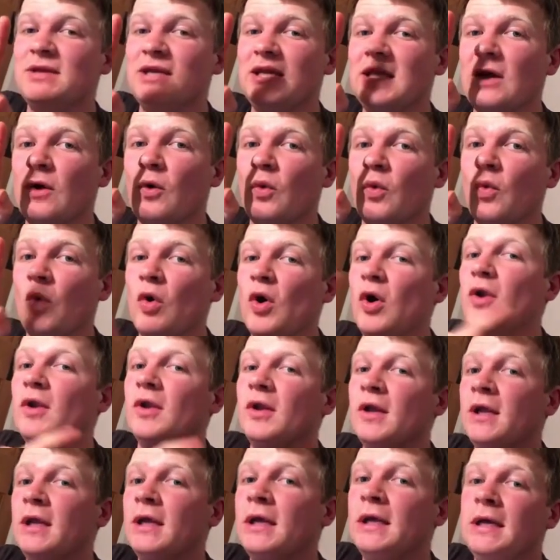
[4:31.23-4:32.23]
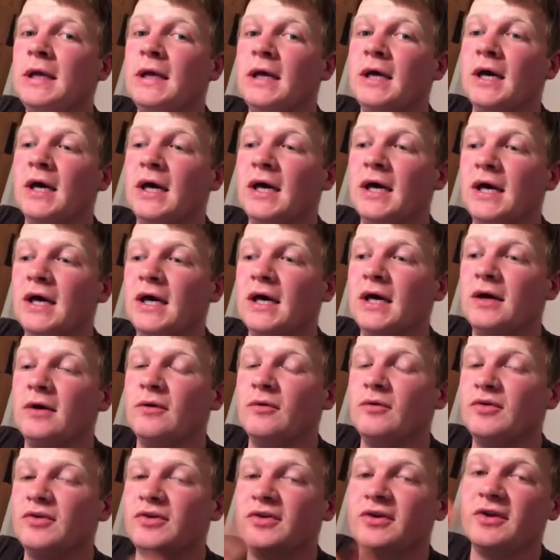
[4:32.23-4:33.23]
TB1, uh,
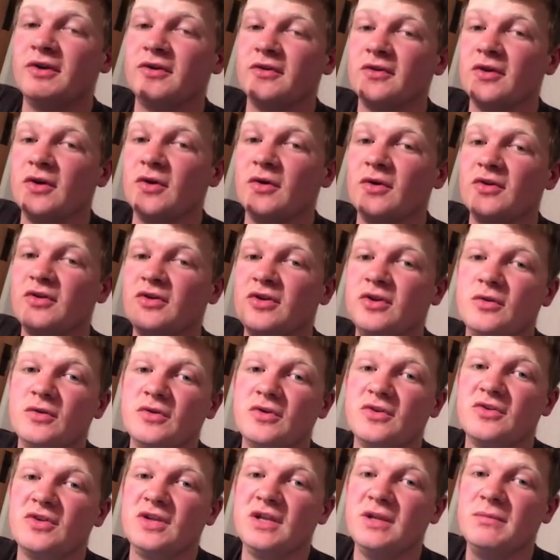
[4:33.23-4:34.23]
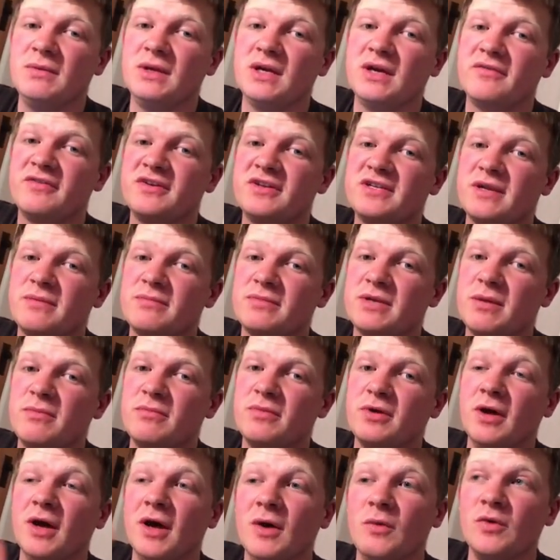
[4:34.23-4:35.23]
which is no issue. We just TB every
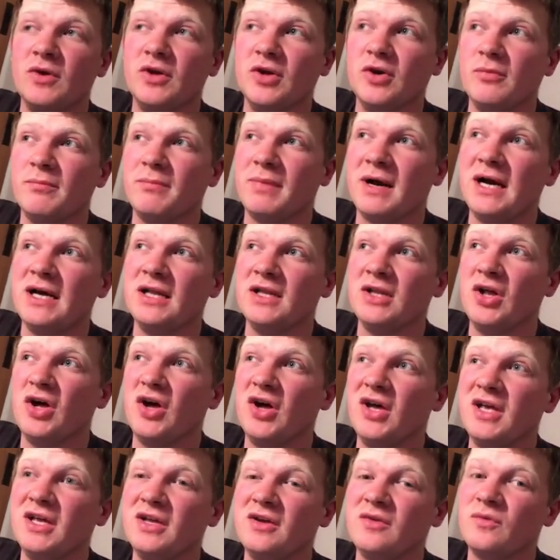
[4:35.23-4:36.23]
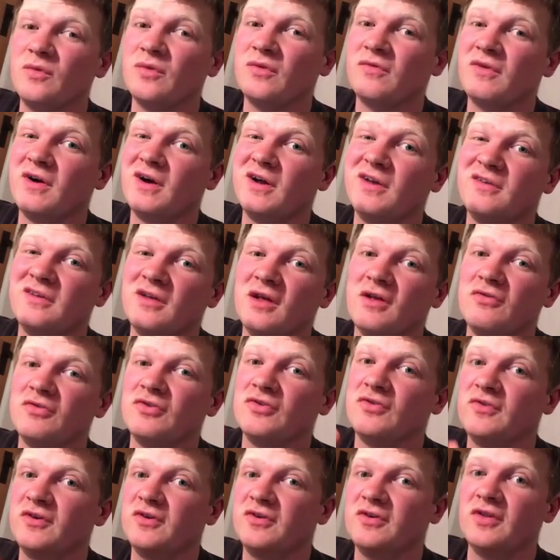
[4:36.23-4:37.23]
September and we don't buy a lot in. We're very
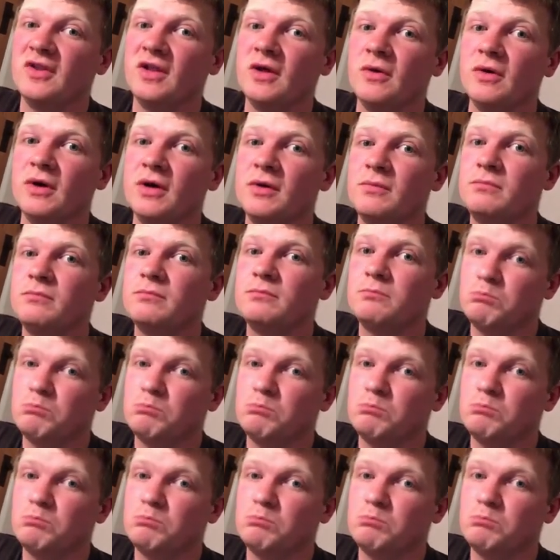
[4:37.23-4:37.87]
self sufficient that way.